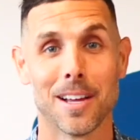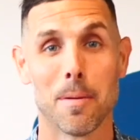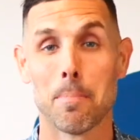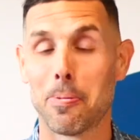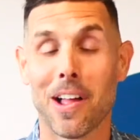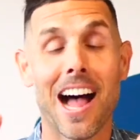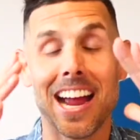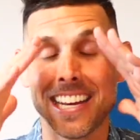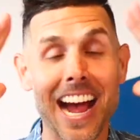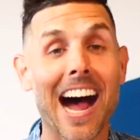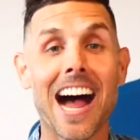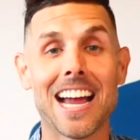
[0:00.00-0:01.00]
Blind
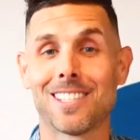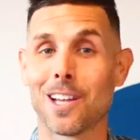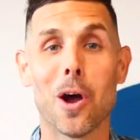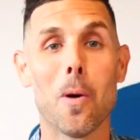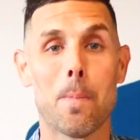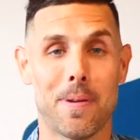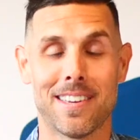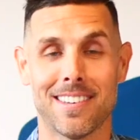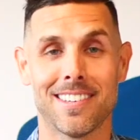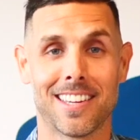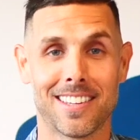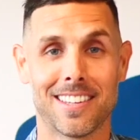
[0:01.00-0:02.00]
eyes
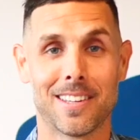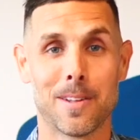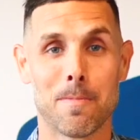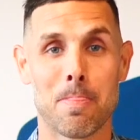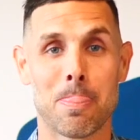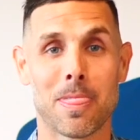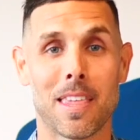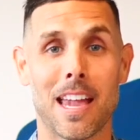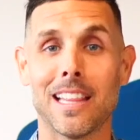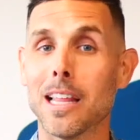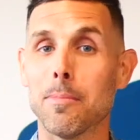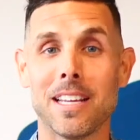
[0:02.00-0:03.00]
opened.
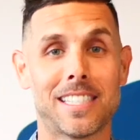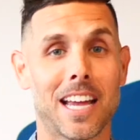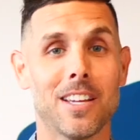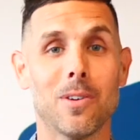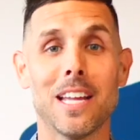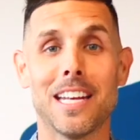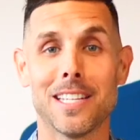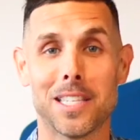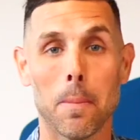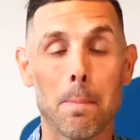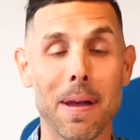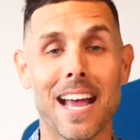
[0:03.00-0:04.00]
And let me tell you, it is the
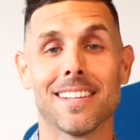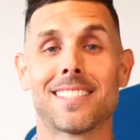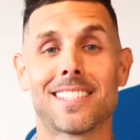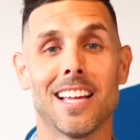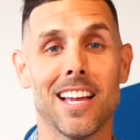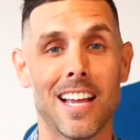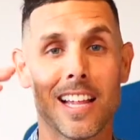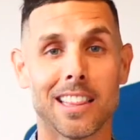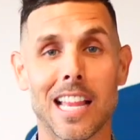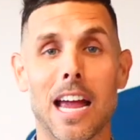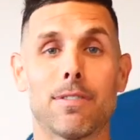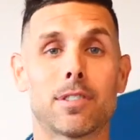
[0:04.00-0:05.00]
best
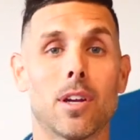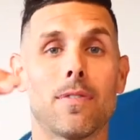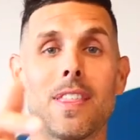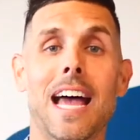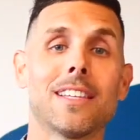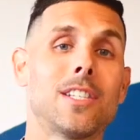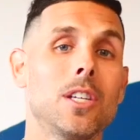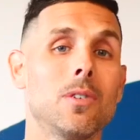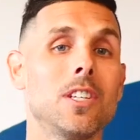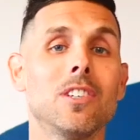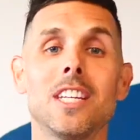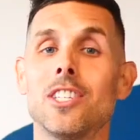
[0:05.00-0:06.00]
life. So if that's you and
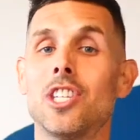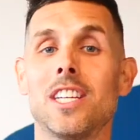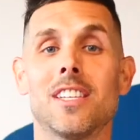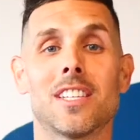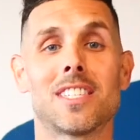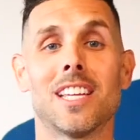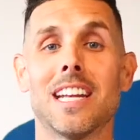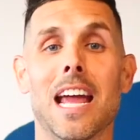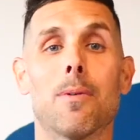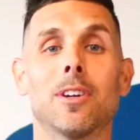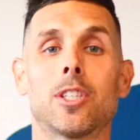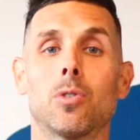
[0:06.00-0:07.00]
you need Jesus today, I
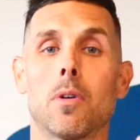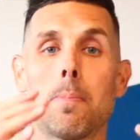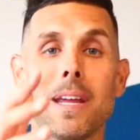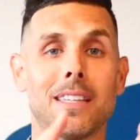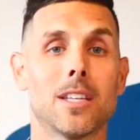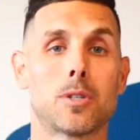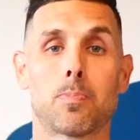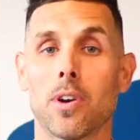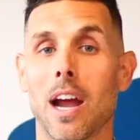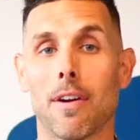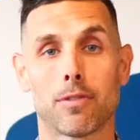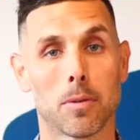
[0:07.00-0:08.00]
want you to repeat this prayer
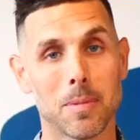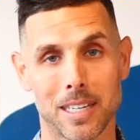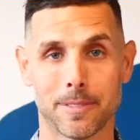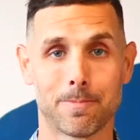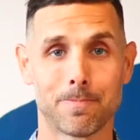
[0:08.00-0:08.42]
after me.